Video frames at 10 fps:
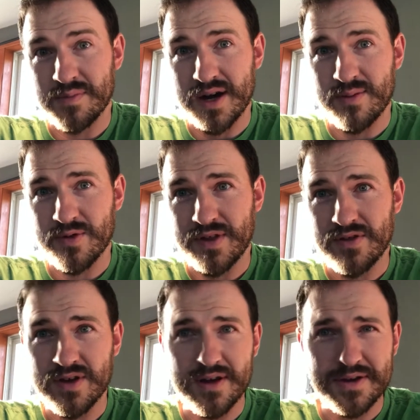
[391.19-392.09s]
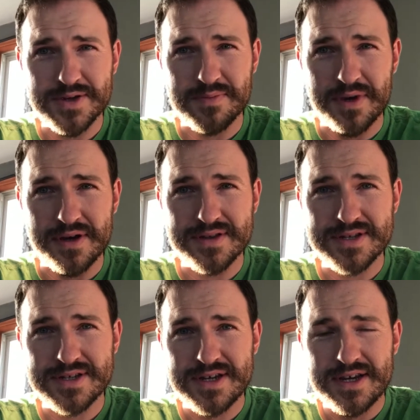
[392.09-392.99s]
Bible and they look at ancient
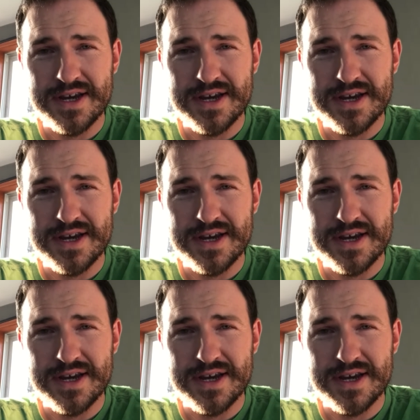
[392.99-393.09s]
myths